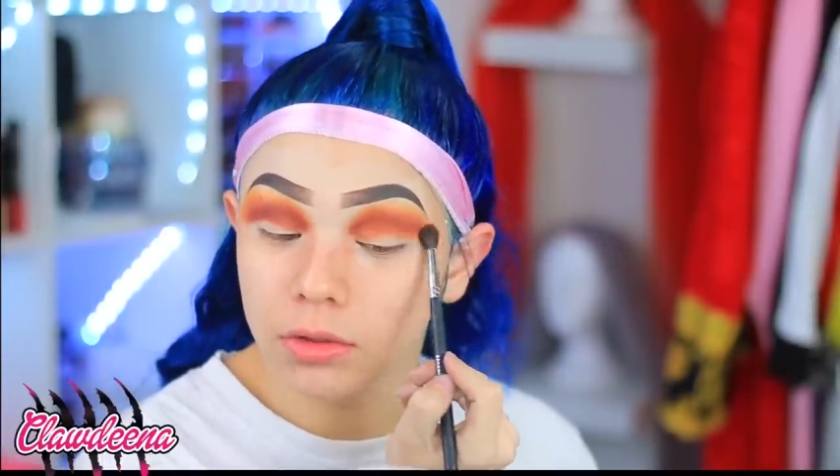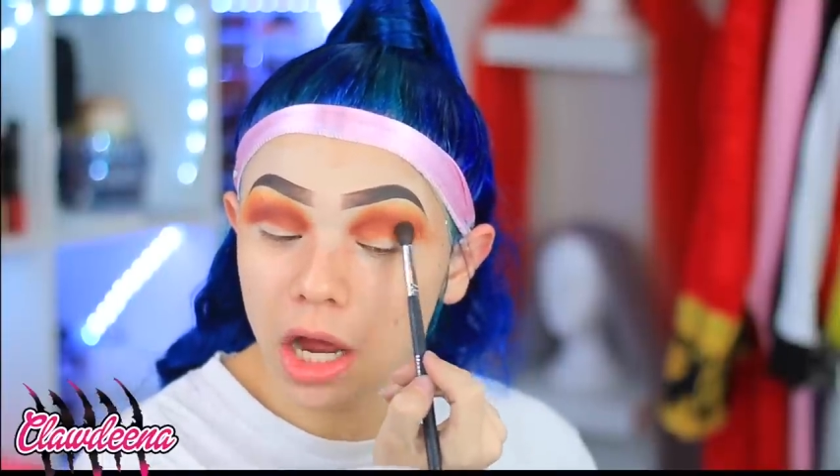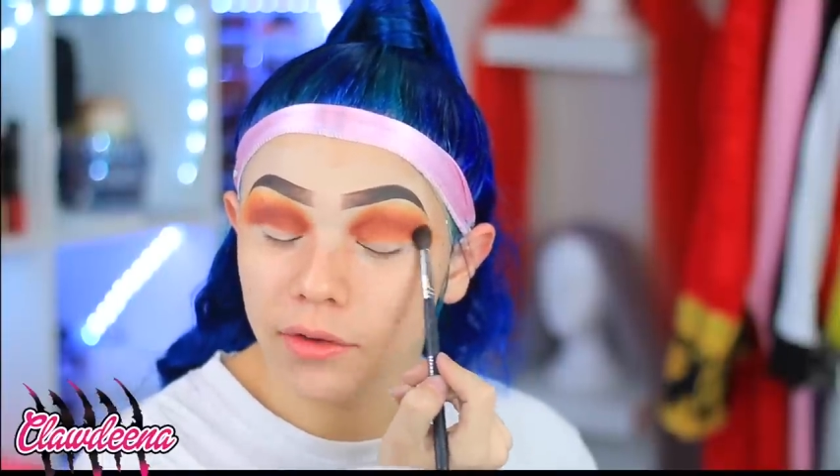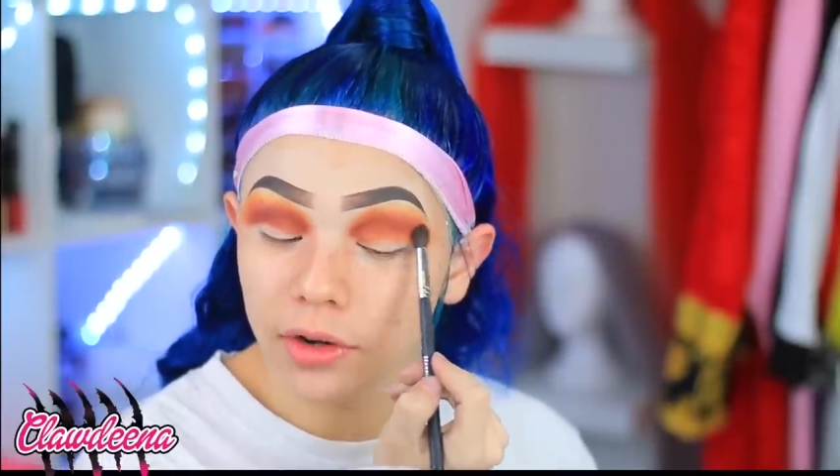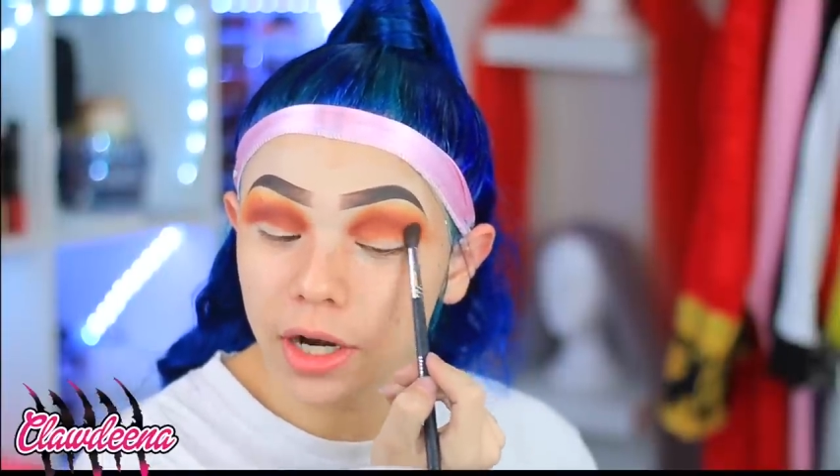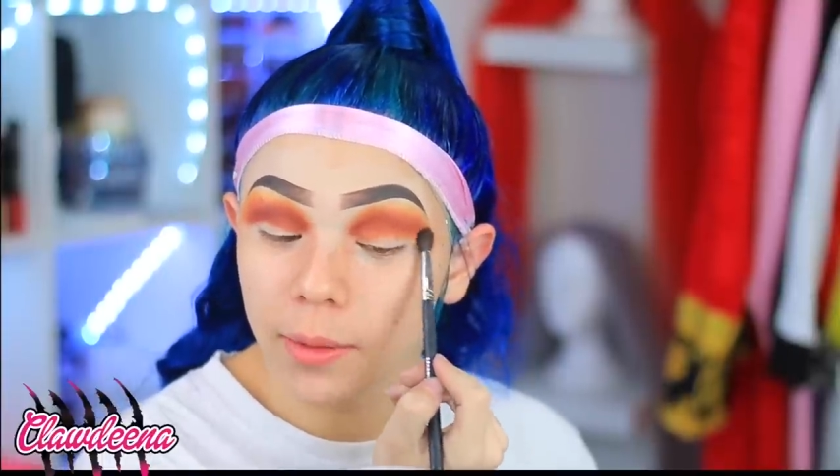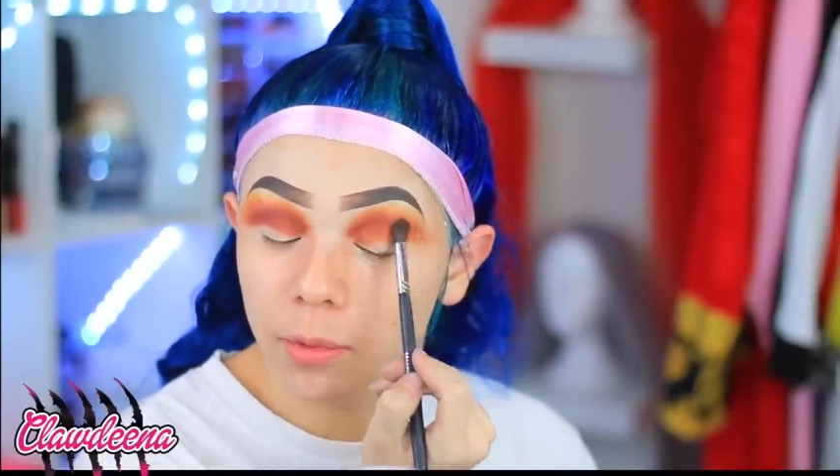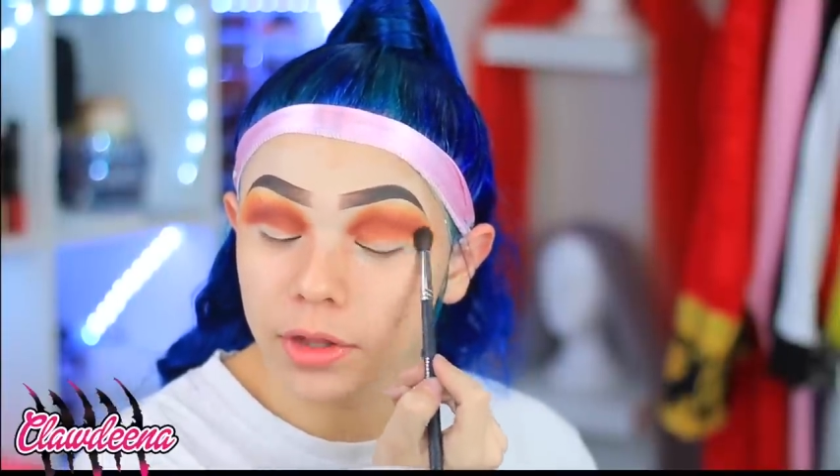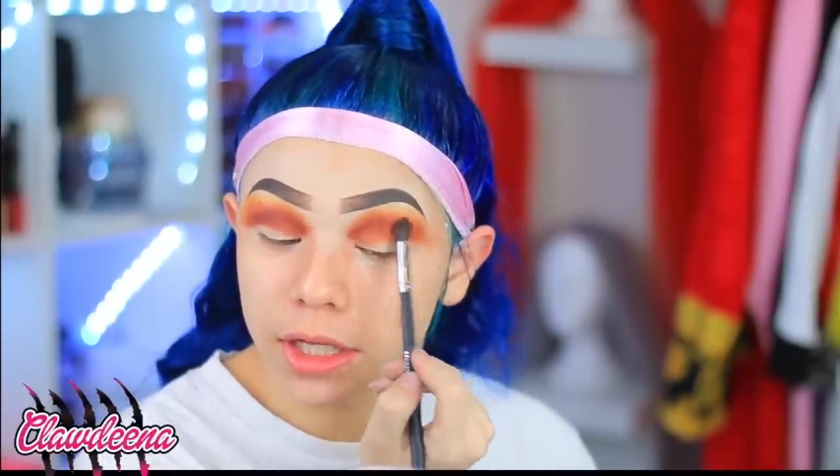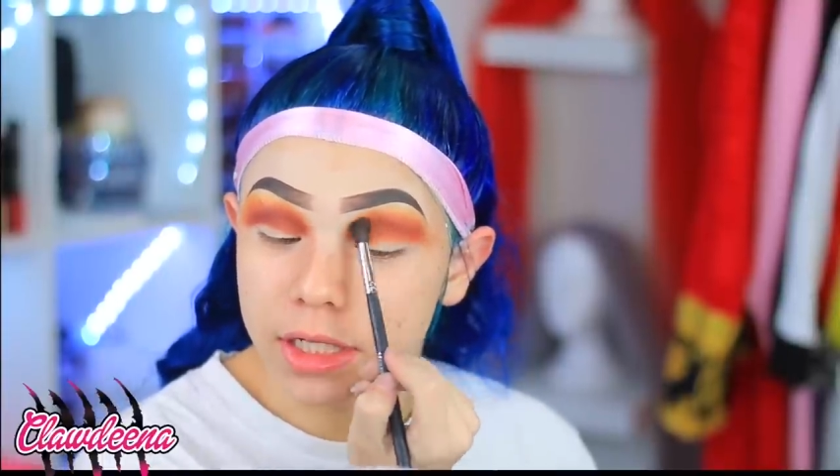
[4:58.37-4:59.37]
cover it up
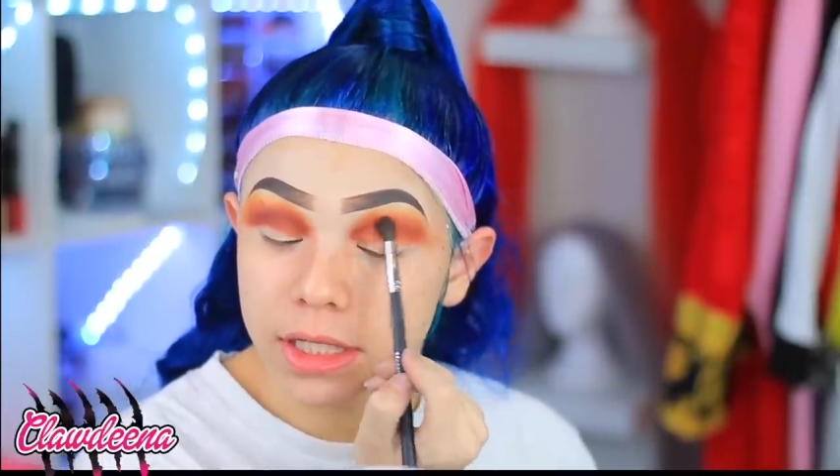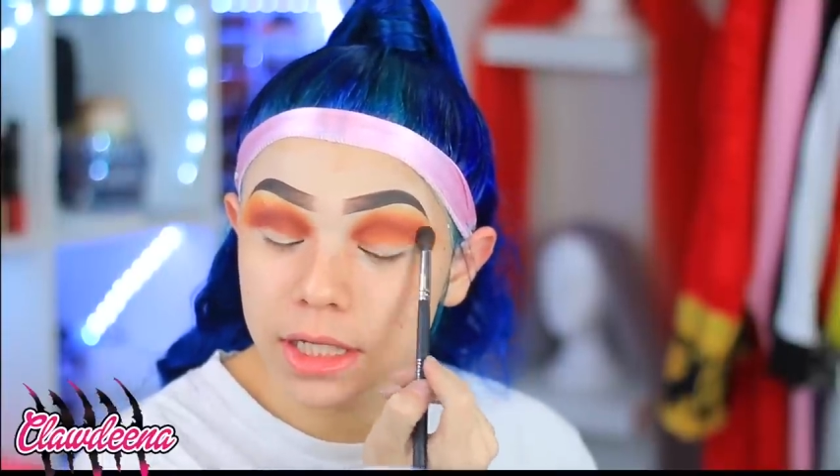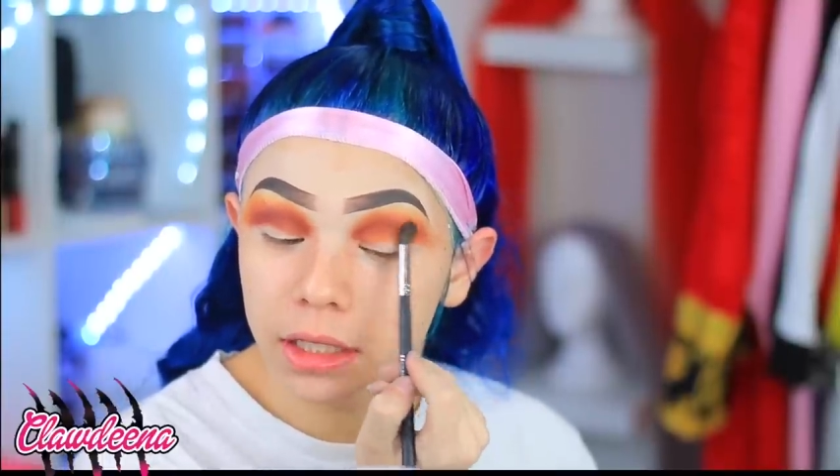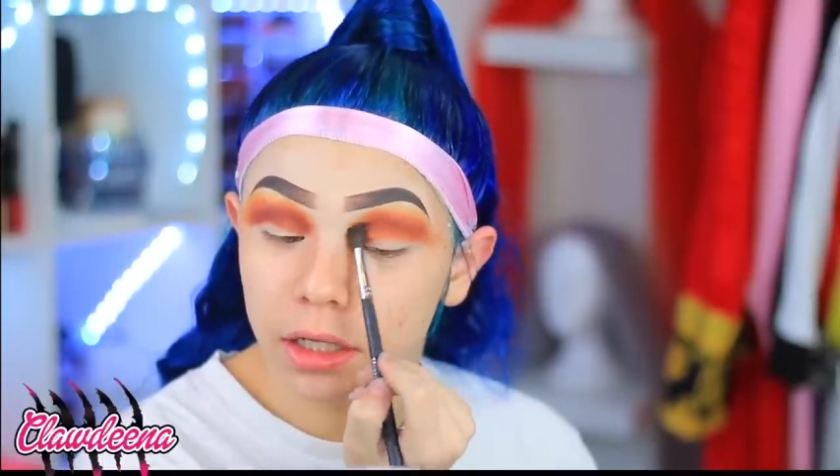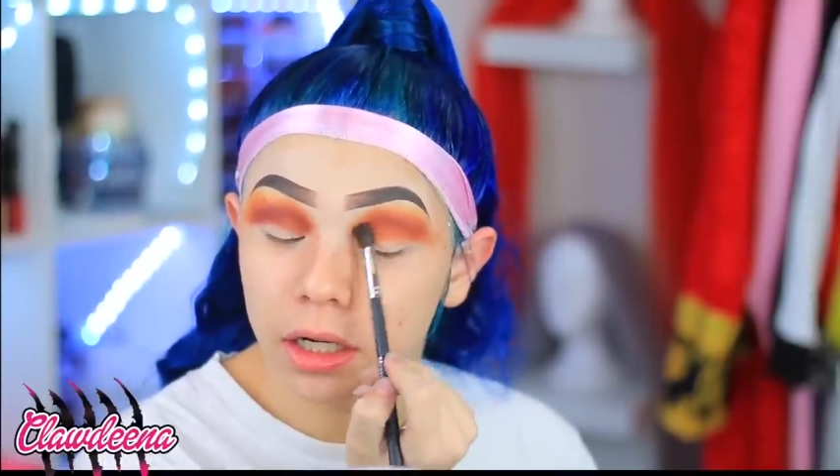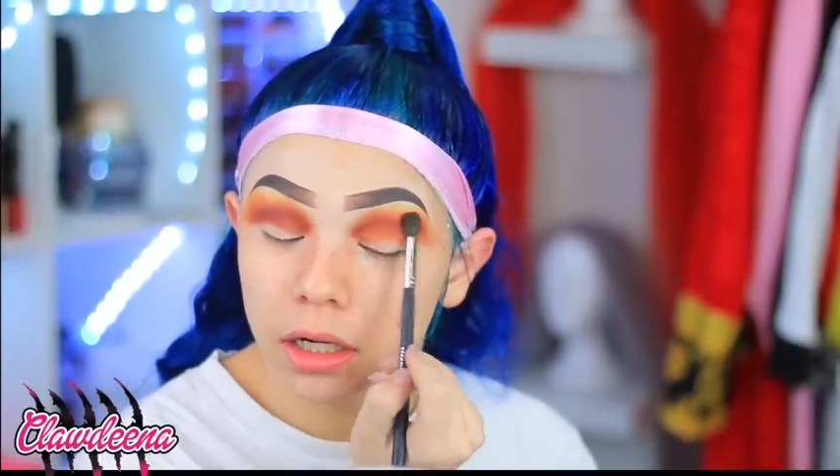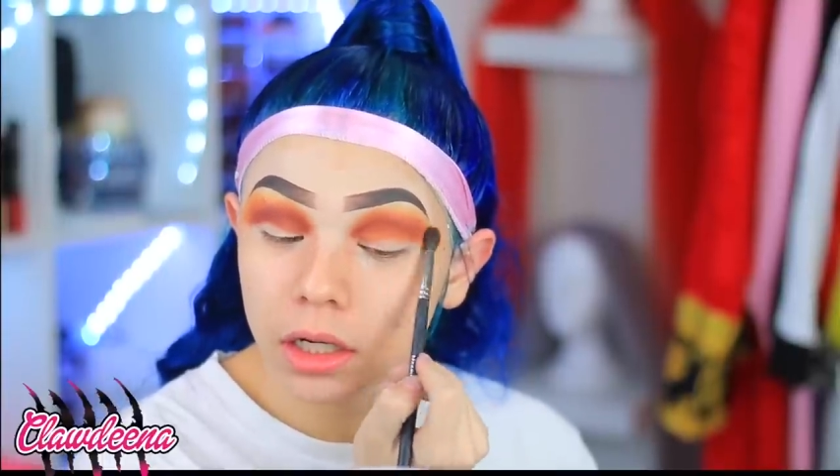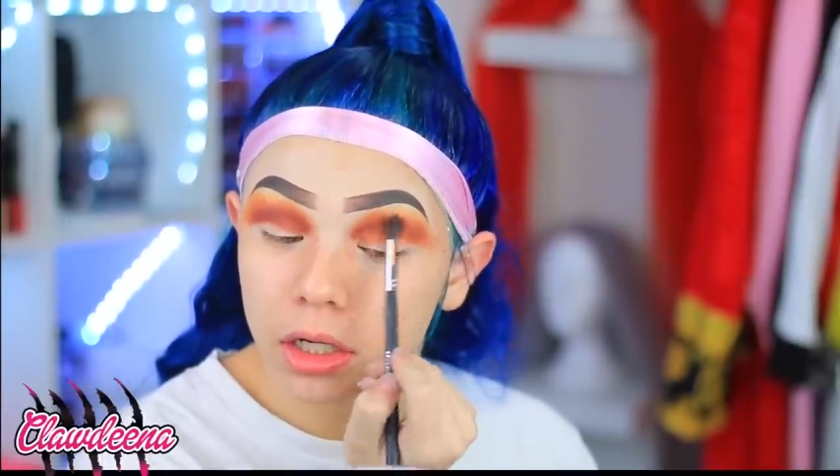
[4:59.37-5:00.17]
with concealer.